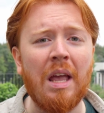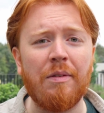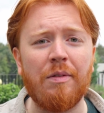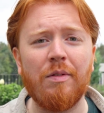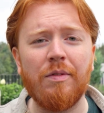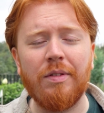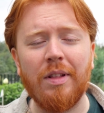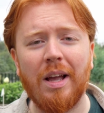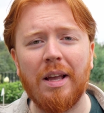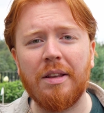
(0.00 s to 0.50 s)
If
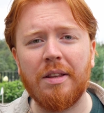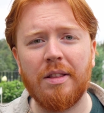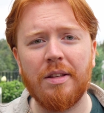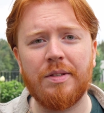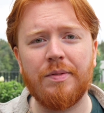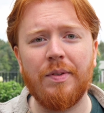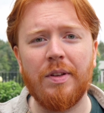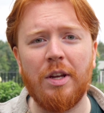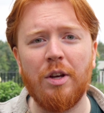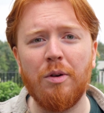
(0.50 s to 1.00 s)
you've liked
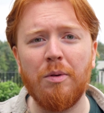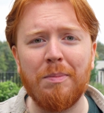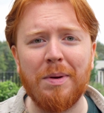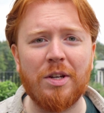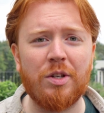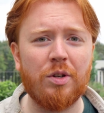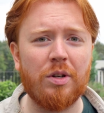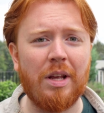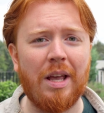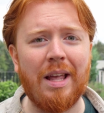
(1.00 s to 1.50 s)
this video, make
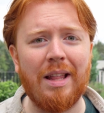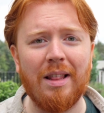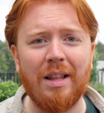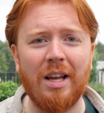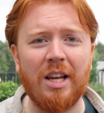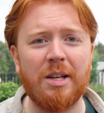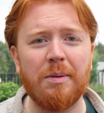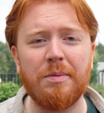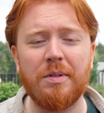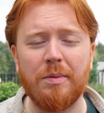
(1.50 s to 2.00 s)
sure to hit
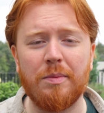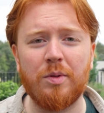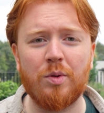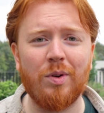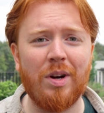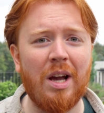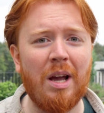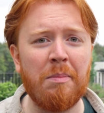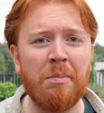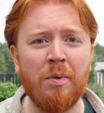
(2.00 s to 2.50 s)
like and
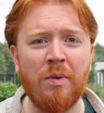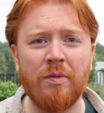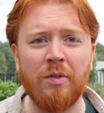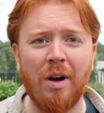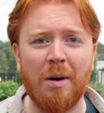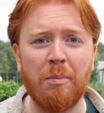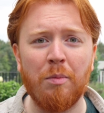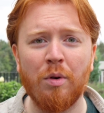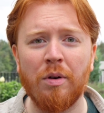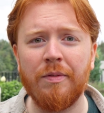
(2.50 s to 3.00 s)
subscribe. We've
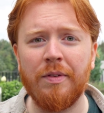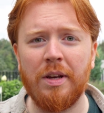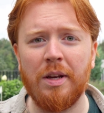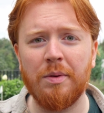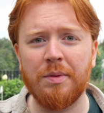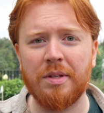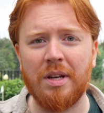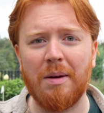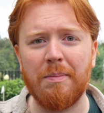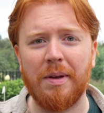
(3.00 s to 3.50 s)
got more
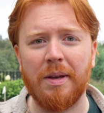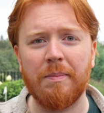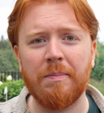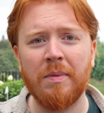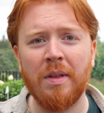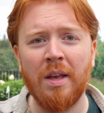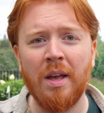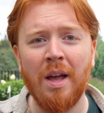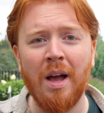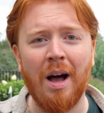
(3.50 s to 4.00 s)
videos coming.
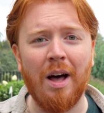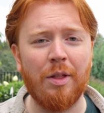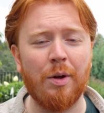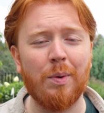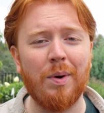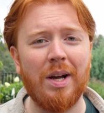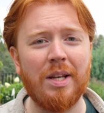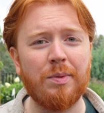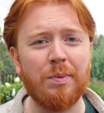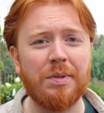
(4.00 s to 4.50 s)

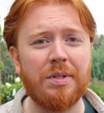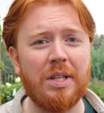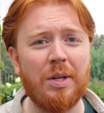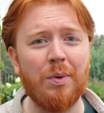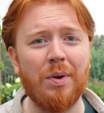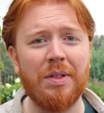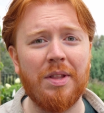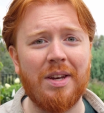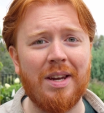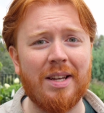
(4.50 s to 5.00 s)
Otherwise, we'll see
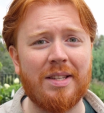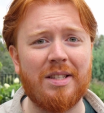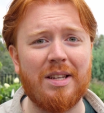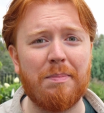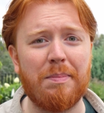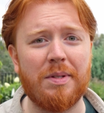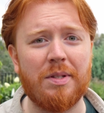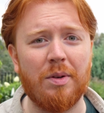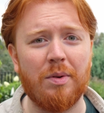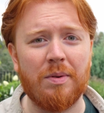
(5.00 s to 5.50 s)
you on the next
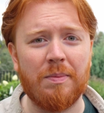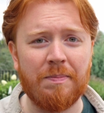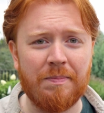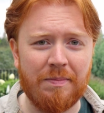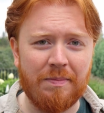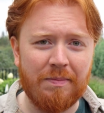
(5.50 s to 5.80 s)
episode.